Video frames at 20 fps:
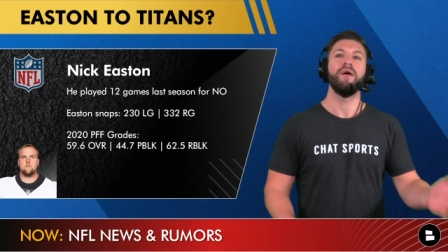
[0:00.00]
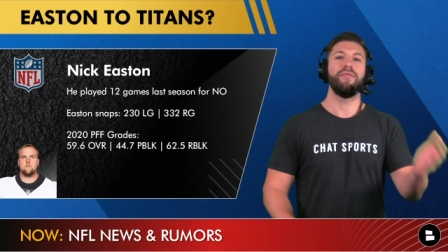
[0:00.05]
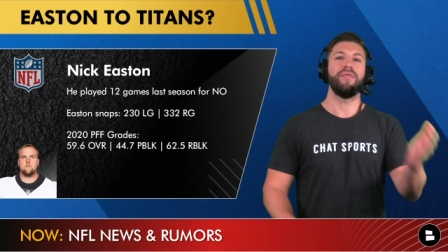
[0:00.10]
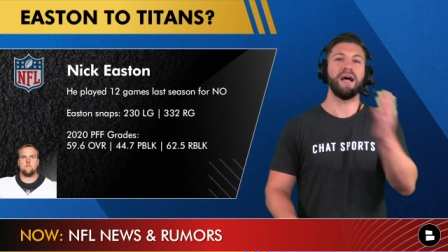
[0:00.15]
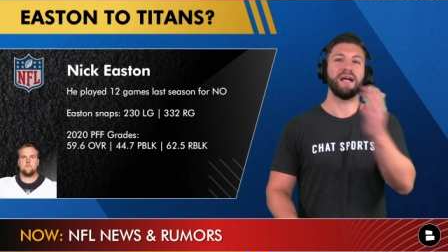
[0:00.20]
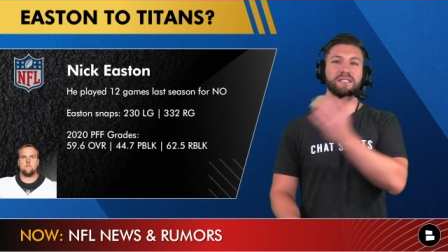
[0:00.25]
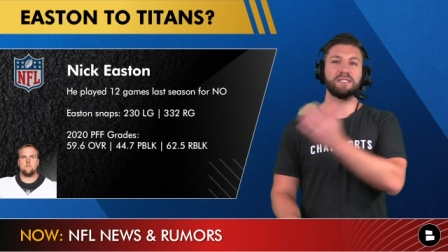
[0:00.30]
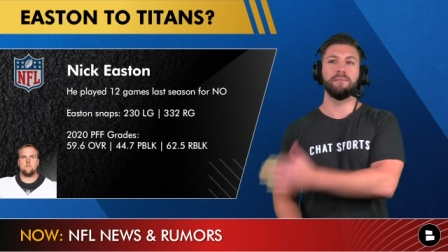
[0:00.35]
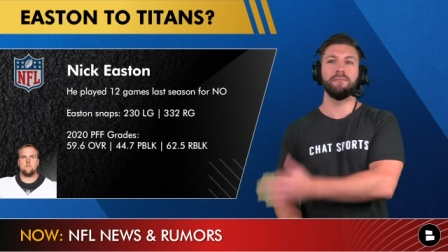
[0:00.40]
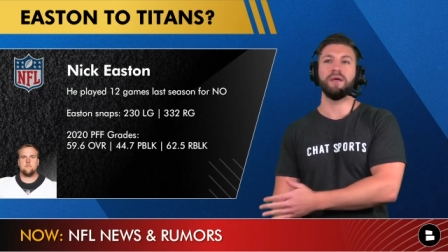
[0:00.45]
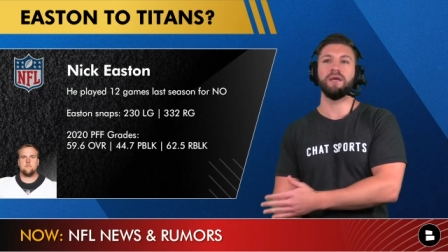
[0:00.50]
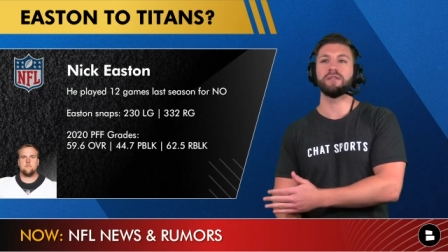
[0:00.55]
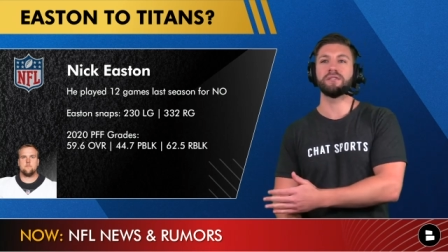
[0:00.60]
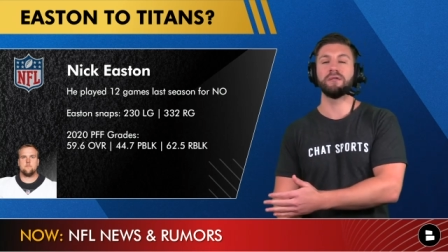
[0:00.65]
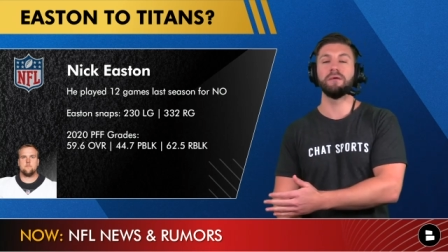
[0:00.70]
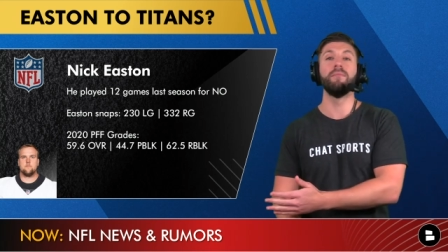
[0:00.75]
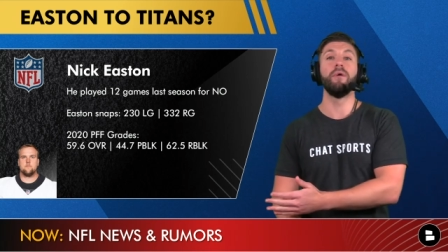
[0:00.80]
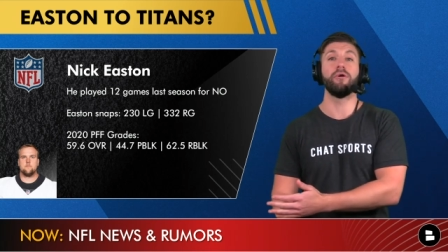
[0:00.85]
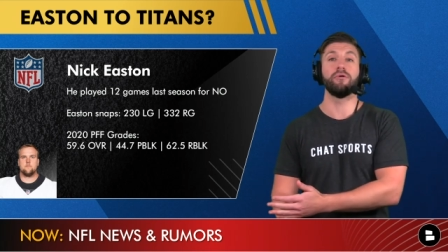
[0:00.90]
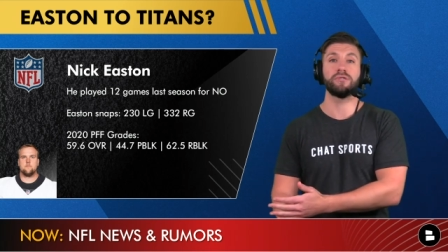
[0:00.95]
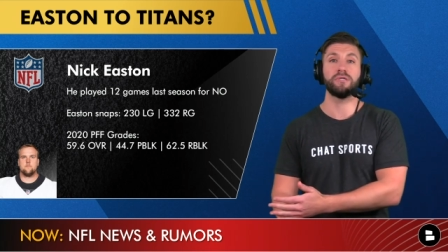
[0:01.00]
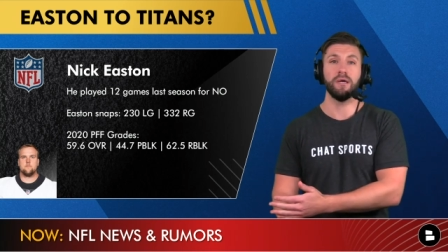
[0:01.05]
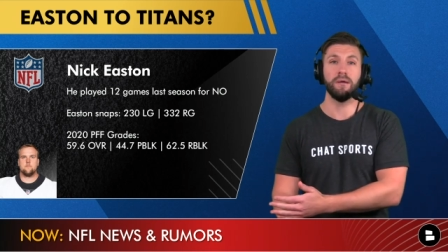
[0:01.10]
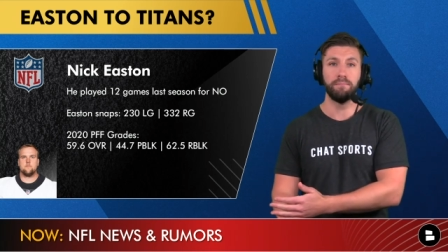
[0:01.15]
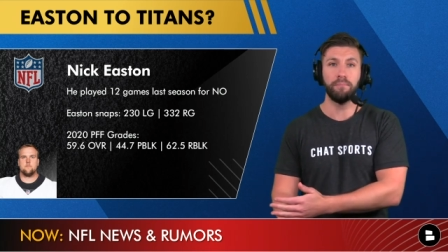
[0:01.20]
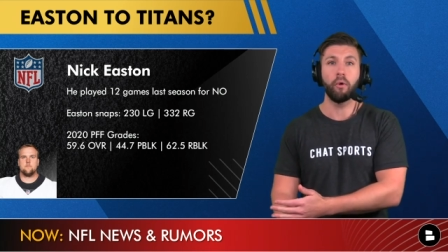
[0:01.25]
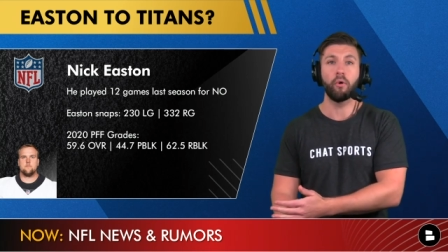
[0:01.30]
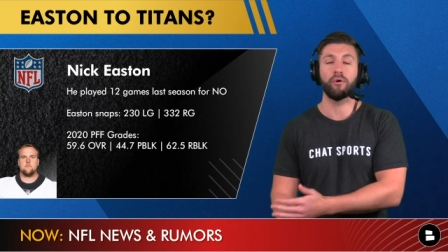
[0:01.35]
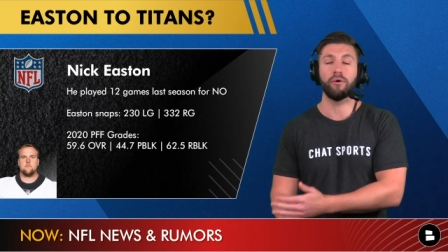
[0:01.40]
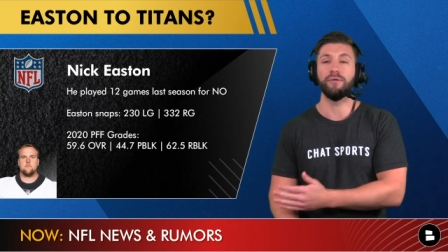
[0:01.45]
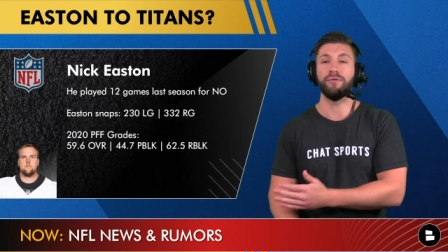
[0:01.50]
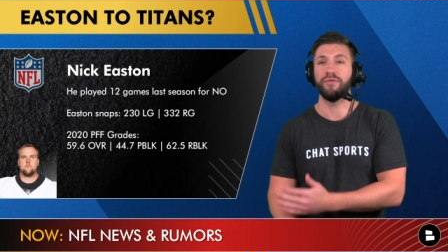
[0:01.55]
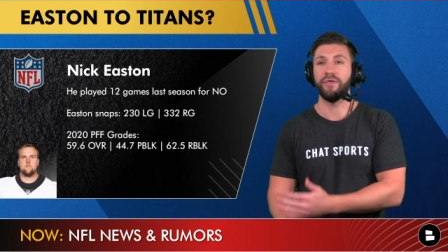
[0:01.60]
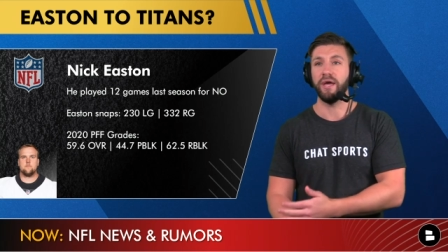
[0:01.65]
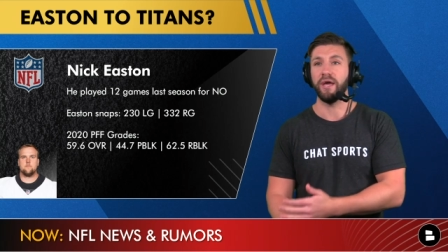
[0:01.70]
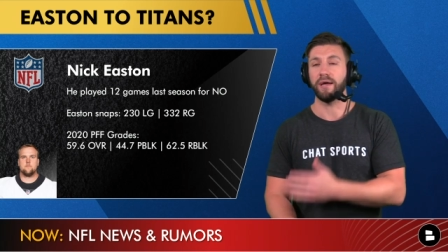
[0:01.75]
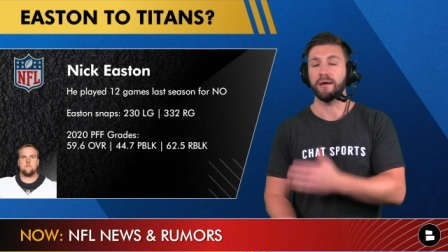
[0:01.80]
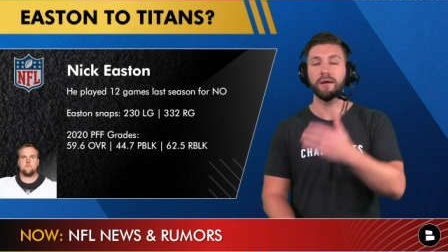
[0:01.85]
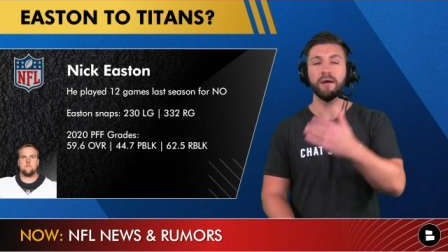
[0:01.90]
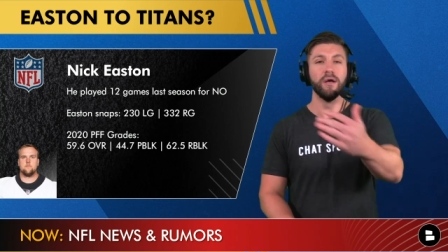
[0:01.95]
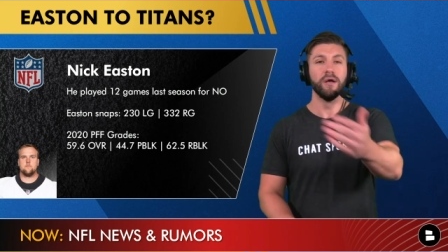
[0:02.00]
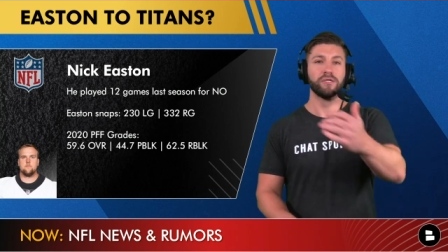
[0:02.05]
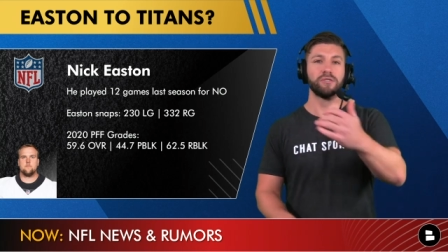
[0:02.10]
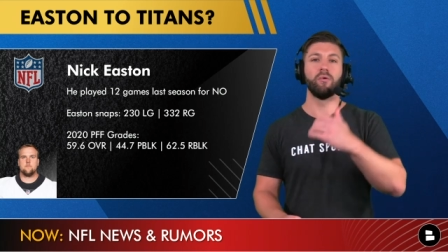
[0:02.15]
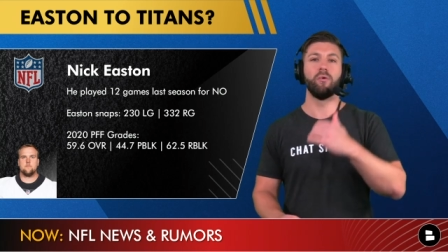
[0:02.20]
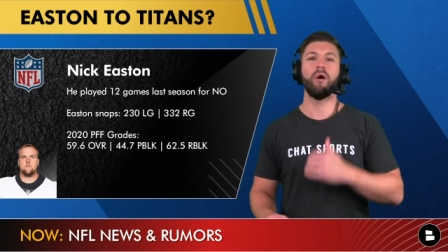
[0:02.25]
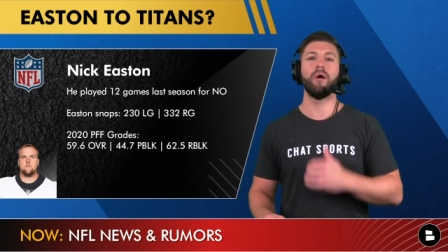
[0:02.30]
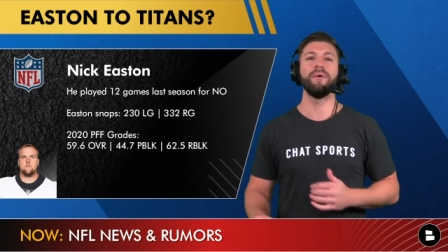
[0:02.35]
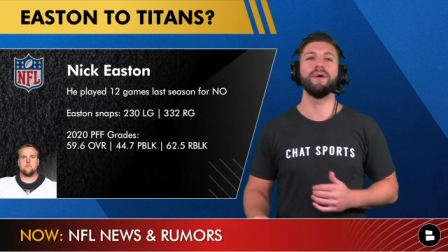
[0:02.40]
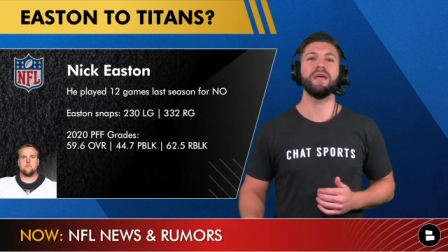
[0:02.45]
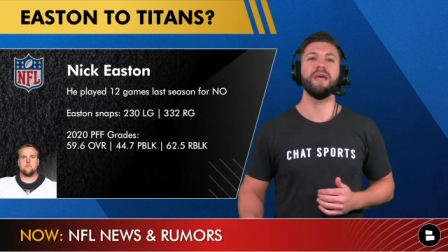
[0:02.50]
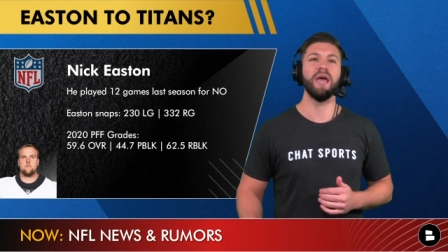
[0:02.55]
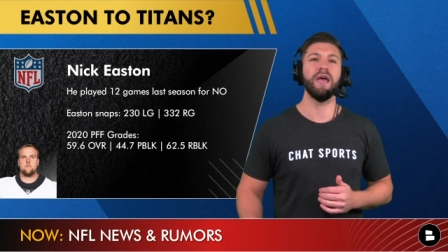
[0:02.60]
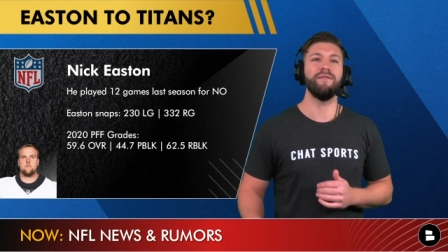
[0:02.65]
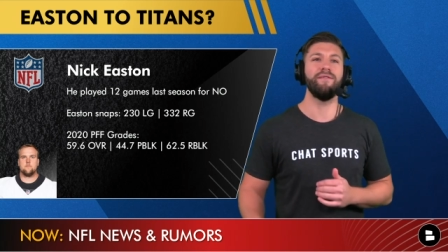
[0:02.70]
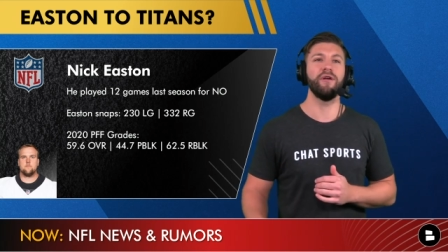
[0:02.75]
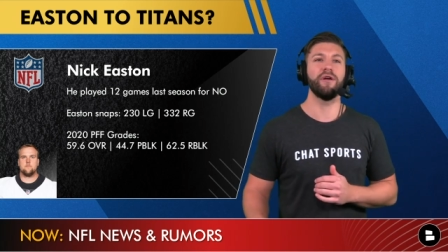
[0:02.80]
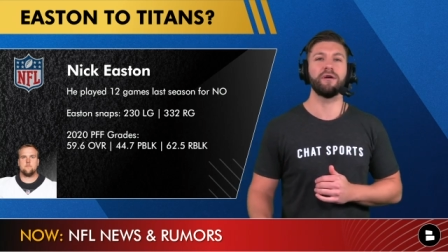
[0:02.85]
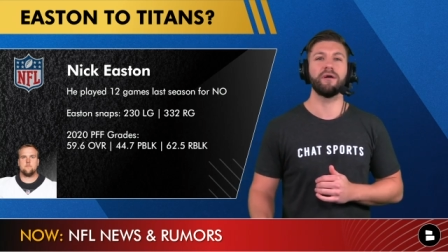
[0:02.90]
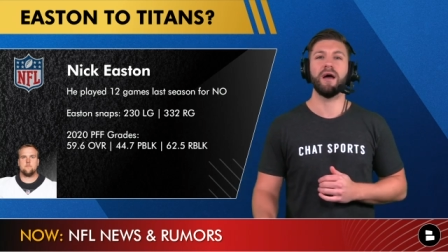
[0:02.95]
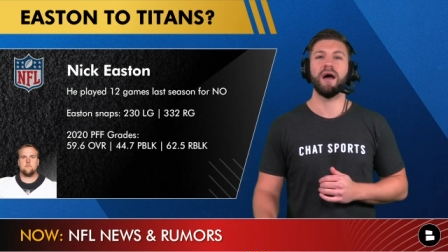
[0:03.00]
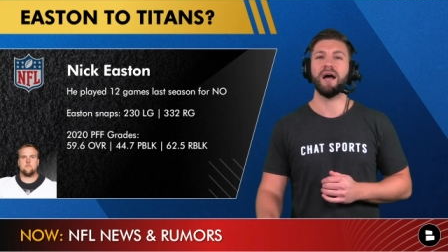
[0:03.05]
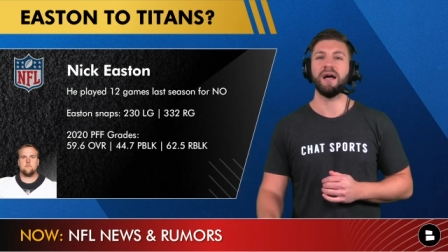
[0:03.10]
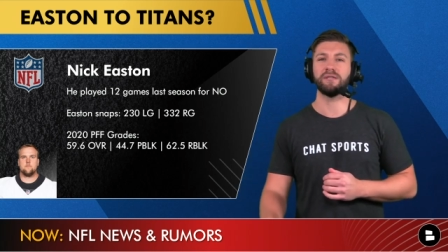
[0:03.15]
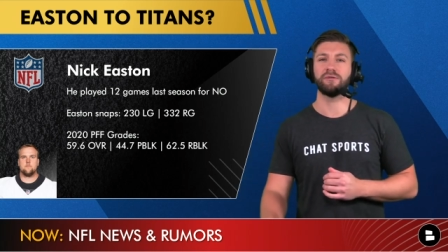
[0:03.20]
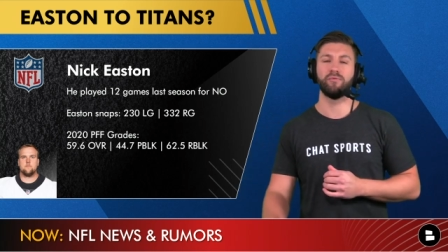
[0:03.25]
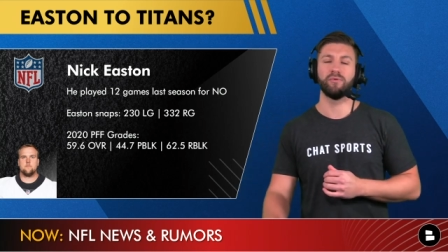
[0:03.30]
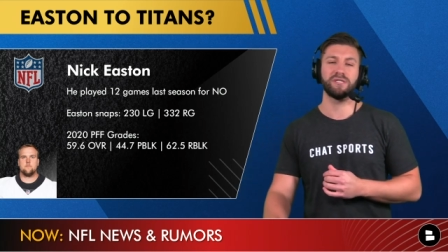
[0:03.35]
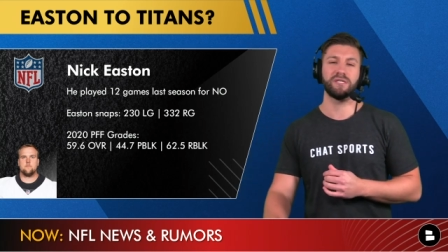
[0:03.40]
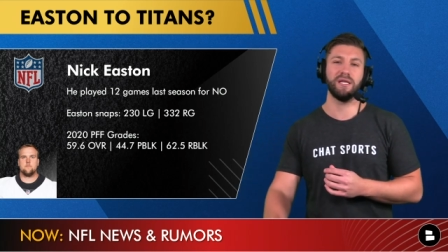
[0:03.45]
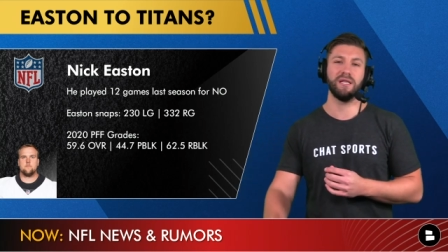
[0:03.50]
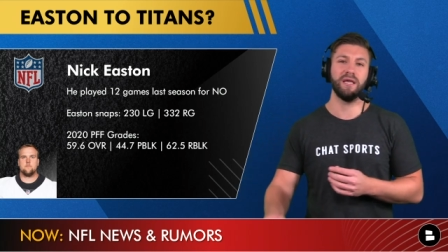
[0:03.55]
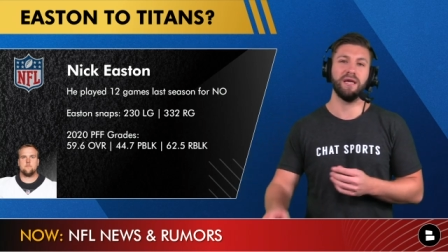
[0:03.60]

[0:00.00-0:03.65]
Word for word: that to me is the most important thing. So what we gave here, guys, was the